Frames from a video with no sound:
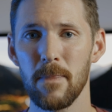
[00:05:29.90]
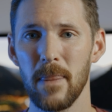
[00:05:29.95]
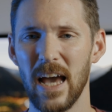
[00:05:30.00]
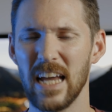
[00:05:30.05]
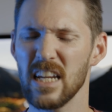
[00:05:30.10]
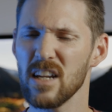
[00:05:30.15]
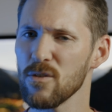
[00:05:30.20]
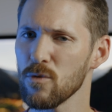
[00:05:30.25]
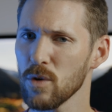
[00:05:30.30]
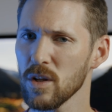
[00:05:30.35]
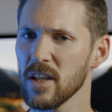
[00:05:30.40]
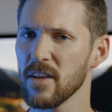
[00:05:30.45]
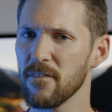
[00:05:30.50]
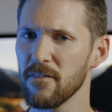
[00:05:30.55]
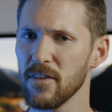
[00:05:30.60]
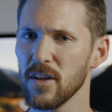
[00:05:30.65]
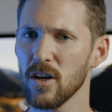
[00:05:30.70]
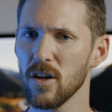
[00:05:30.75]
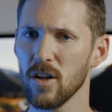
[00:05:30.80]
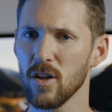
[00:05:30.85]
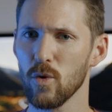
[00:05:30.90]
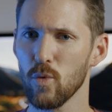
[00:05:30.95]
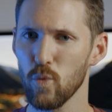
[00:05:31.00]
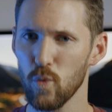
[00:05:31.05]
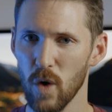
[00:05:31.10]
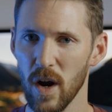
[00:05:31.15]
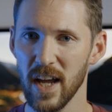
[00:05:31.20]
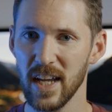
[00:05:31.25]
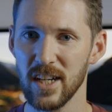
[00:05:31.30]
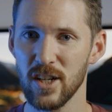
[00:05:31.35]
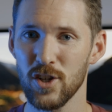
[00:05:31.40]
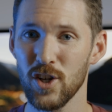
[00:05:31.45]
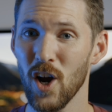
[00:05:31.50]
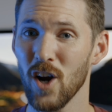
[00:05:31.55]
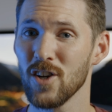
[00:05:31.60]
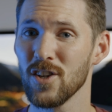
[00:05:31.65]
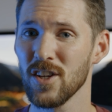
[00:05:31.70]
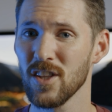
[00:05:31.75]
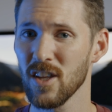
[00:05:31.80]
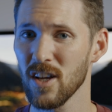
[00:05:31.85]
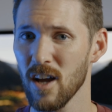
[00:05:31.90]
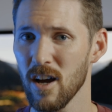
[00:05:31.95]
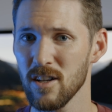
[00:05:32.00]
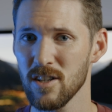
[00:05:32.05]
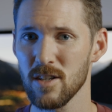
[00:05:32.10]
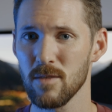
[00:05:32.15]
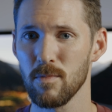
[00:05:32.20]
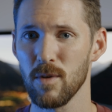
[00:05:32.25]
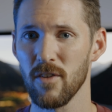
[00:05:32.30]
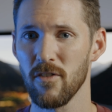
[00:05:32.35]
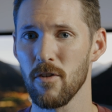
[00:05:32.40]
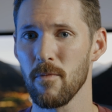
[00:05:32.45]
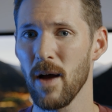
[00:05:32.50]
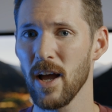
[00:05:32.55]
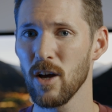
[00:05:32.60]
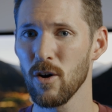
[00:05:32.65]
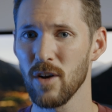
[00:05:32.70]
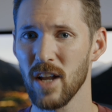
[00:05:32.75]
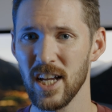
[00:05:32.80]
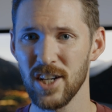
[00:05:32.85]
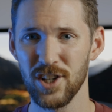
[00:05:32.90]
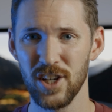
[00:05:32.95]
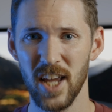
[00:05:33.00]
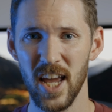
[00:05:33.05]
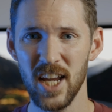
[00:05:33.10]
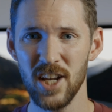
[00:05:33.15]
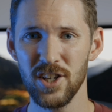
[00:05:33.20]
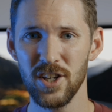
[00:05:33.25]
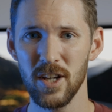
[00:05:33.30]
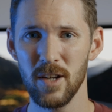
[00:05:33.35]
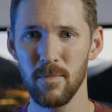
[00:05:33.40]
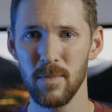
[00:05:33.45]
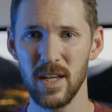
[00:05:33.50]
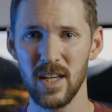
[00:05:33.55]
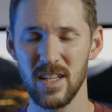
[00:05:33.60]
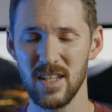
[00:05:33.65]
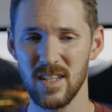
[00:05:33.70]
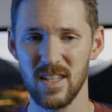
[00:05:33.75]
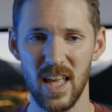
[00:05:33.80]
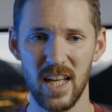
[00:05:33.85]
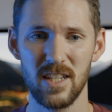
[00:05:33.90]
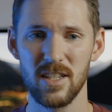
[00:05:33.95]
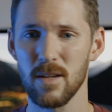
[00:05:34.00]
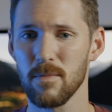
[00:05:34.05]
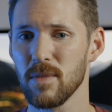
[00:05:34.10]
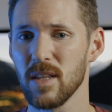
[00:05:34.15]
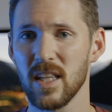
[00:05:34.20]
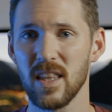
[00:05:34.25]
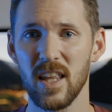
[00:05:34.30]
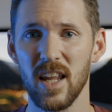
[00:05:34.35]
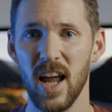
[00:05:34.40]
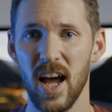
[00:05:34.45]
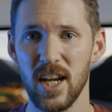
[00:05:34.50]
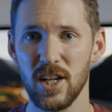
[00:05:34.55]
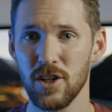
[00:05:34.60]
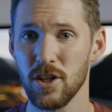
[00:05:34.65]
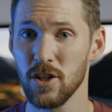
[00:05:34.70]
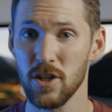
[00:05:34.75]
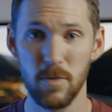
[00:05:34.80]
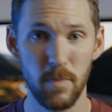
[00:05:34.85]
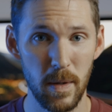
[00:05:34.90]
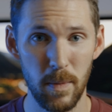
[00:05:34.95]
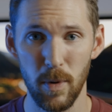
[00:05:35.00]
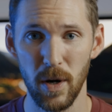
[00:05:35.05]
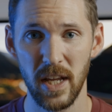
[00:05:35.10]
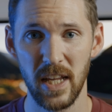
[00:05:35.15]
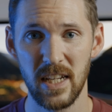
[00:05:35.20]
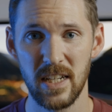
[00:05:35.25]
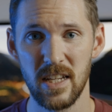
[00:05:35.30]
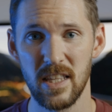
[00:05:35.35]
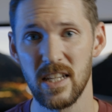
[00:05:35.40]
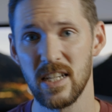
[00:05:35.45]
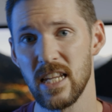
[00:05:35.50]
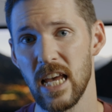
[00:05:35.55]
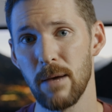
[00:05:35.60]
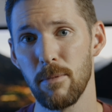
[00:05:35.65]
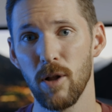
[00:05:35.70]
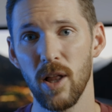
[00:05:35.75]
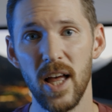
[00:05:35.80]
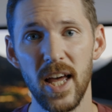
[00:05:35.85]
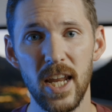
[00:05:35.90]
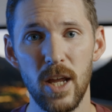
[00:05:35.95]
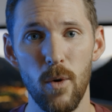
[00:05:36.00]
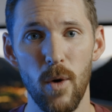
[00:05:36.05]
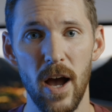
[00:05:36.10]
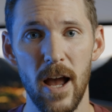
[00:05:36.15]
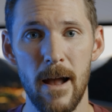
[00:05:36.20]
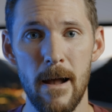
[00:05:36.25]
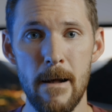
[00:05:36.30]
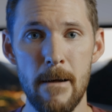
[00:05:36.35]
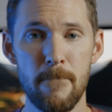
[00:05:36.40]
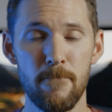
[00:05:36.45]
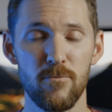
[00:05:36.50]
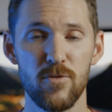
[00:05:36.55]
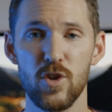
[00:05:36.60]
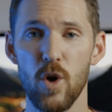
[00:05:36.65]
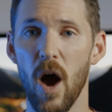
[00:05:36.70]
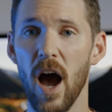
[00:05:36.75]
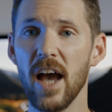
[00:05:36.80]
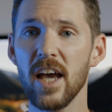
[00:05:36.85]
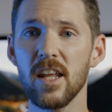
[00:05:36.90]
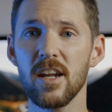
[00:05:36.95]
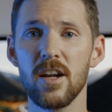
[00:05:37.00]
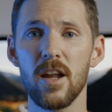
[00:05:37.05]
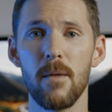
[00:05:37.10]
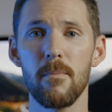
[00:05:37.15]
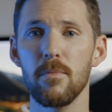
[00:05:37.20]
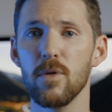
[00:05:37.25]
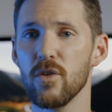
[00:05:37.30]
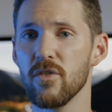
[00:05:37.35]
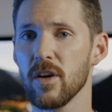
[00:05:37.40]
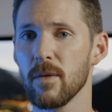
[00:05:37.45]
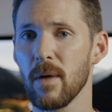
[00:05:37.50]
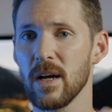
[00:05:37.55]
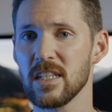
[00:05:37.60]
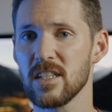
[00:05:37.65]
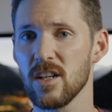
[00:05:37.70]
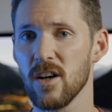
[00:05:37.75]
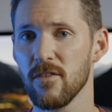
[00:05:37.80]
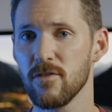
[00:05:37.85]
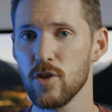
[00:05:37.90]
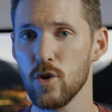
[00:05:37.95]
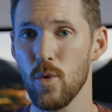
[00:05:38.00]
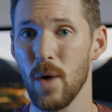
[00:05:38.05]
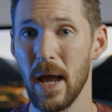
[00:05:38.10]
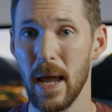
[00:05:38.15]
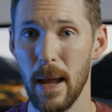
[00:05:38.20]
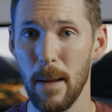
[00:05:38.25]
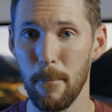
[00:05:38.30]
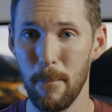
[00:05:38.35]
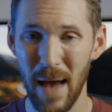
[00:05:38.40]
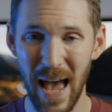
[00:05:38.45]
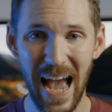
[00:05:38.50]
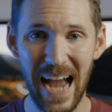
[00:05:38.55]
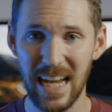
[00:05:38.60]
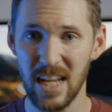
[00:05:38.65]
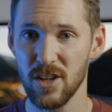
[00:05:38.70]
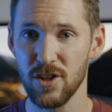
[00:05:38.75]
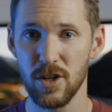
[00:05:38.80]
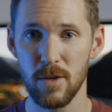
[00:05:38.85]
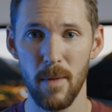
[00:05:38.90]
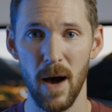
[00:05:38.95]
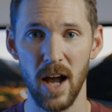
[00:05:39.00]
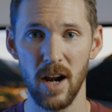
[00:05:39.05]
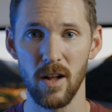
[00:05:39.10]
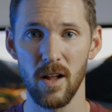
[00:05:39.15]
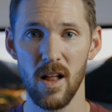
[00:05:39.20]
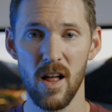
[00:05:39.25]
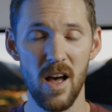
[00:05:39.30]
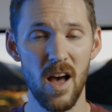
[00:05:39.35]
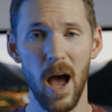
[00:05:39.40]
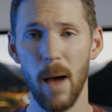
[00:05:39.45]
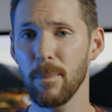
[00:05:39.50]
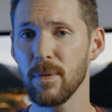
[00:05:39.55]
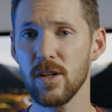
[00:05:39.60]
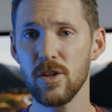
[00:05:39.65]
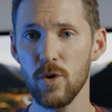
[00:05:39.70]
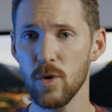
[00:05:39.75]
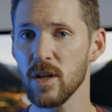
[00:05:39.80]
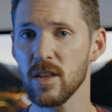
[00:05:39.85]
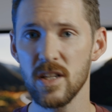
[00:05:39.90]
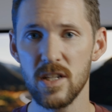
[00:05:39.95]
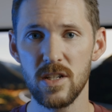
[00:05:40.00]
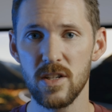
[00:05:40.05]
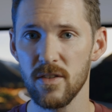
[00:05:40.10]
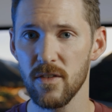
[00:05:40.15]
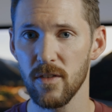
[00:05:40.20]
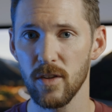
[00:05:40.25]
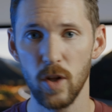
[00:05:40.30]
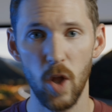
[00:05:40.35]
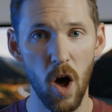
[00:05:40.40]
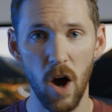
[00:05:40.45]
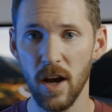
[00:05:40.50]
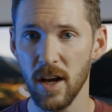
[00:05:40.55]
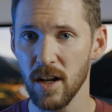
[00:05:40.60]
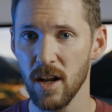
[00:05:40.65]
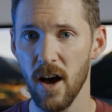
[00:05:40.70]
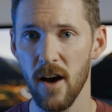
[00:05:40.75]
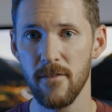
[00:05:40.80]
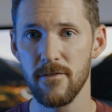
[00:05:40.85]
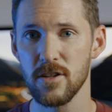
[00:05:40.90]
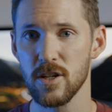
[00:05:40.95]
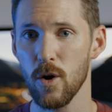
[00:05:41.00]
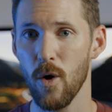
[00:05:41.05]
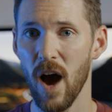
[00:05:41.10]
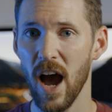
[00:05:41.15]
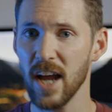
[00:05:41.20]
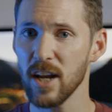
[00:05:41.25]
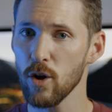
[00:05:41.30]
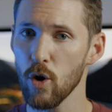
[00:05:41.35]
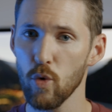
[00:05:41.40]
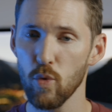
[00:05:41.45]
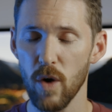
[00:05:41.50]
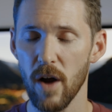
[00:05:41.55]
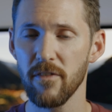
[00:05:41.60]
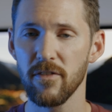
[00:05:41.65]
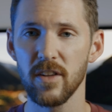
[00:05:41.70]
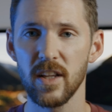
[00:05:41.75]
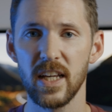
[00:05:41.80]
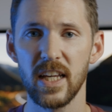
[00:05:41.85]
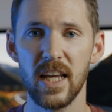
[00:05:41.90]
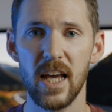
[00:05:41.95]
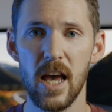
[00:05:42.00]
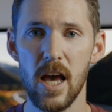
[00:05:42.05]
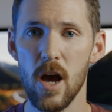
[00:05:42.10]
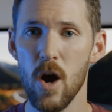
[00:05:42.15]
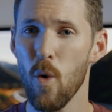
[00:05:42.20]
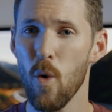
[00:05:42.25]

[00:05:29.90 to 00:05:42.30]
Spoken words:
I didn't really feel right charging the customer for my own education because that's something that I should just be bringing to the table anyway. So I ended up moving myself to a packaged model. I've been doing this long enough, so I know roughly